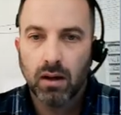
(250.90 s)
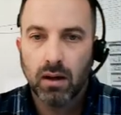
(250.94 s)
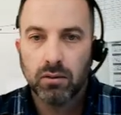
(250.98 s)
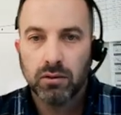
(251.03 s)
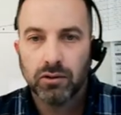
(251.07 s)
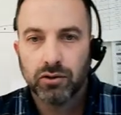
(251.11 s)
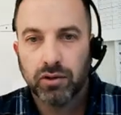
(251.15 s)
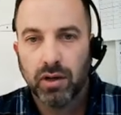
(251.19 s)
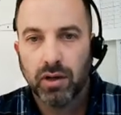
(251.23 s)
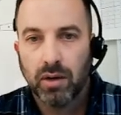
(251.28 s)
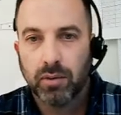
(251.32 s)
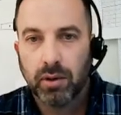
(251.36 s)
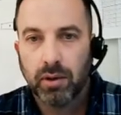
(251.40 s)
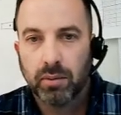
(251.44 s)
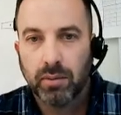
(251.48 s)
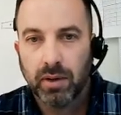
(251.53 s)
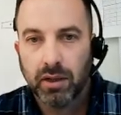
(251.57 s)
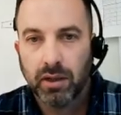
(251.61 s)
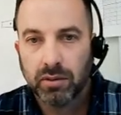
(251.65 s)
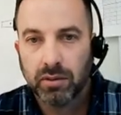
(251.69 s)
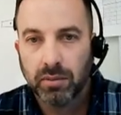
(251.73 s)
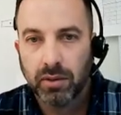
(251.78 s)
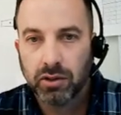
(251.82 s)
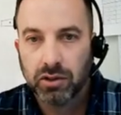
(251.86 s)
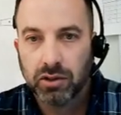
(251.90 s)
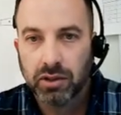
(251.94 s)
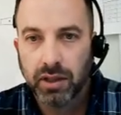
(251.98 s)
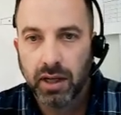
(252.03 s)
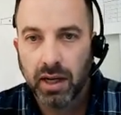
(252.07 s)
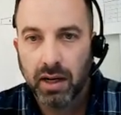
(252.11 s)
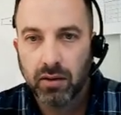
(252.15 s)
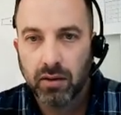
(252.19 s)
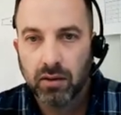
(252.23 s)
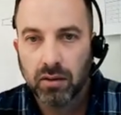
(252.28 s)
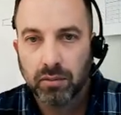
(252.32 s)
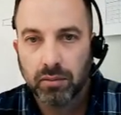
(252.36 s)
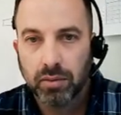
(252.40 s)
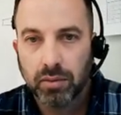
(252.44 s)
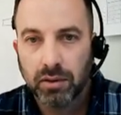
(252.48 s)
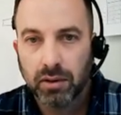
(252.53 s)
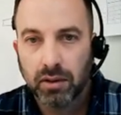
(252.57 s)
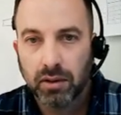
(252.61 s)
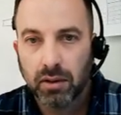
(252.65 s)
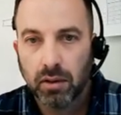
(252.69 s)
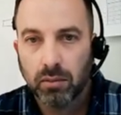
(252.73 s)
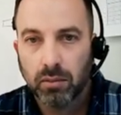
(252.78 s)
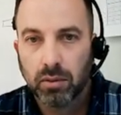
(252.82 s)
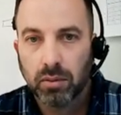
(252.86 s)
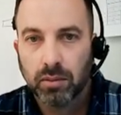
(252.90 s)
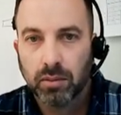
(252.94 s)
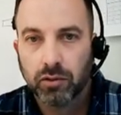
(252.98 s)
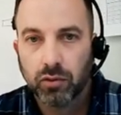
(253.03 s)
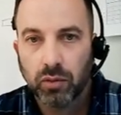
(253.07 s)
always try to bring my dimension out and put the number